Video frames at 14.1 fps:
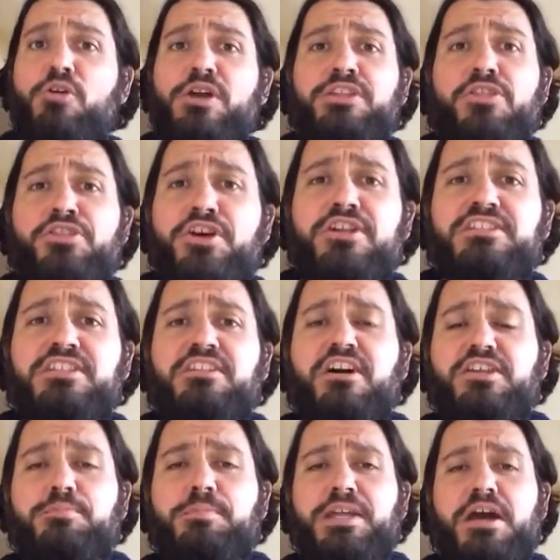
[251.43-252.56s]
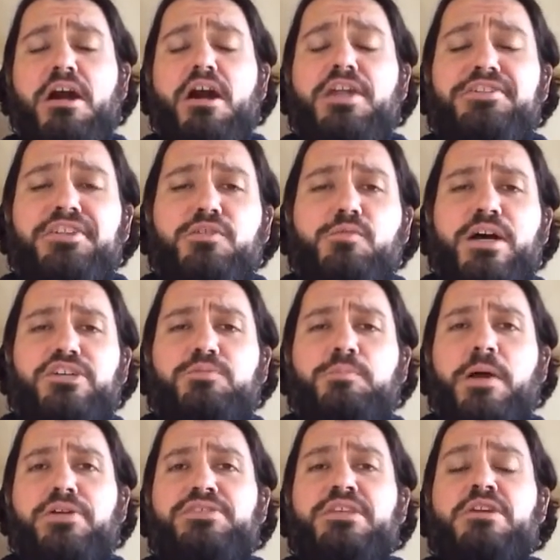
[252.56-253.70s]
in the 39th minute under the Welsh
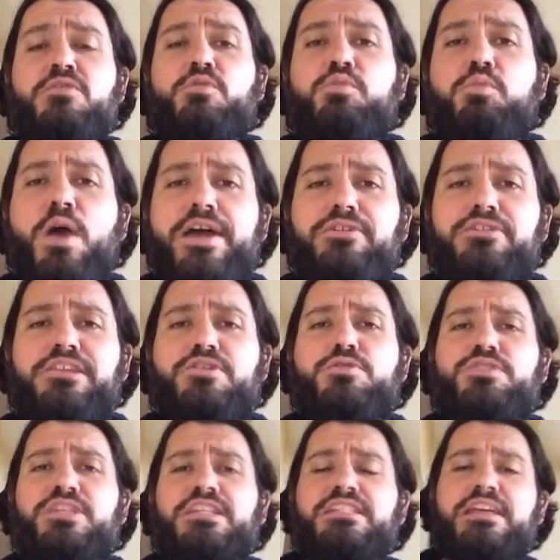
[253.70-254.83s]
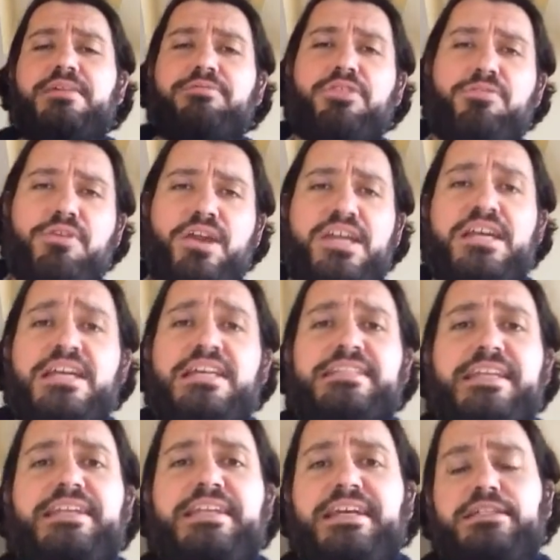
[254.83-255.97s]
post, with Wales losing 7-3
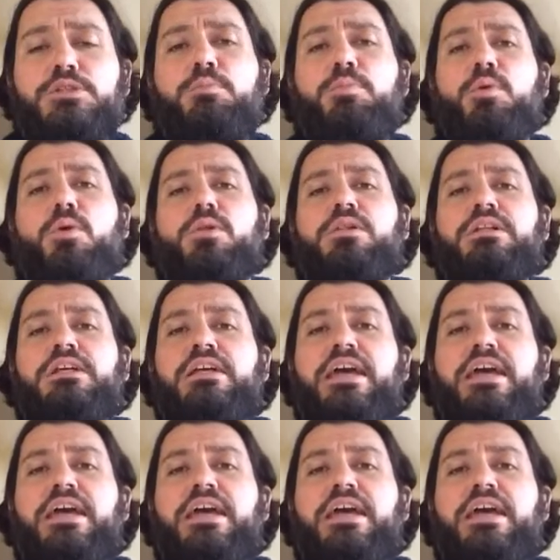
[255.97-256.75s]
to nick the ball.